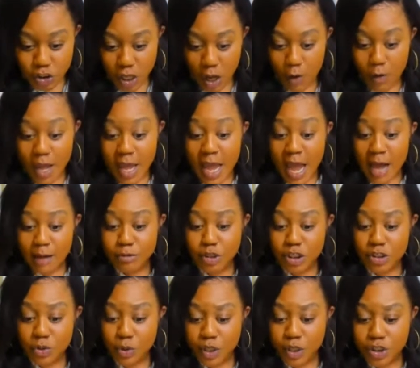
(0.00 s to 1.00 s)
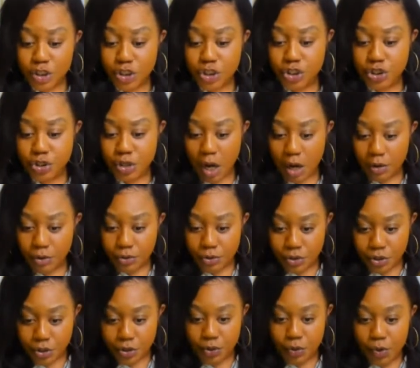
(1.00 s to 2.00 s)
So I'm just going to show
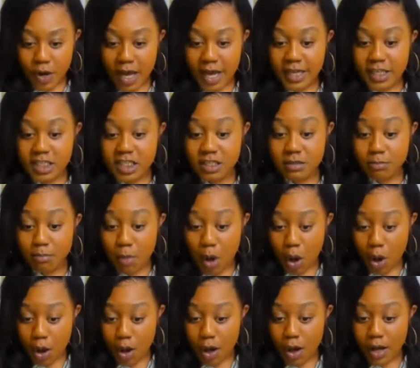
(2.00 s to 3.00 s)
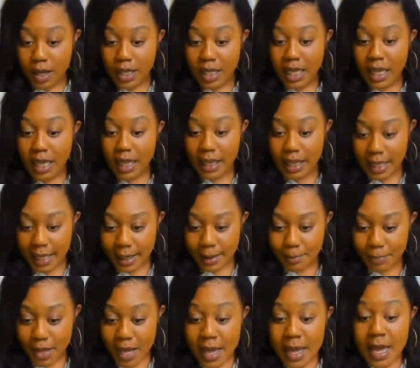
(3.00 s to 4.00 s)
you a small clip
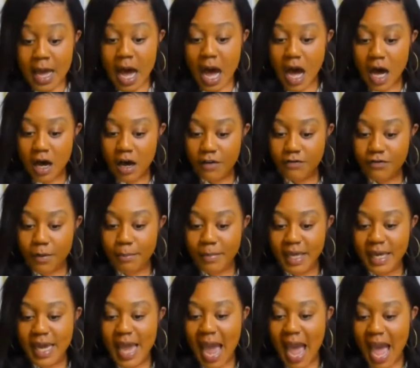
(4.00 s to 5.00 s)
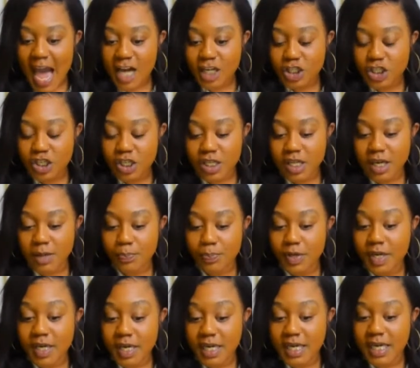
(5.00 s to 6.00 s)
of me actually
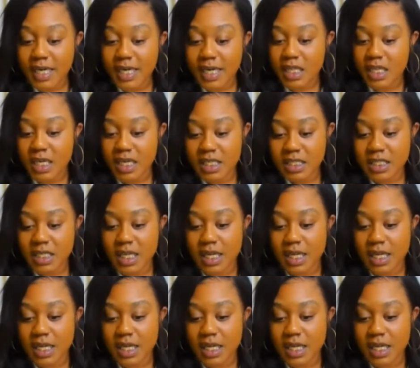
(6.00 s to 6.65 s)
putting these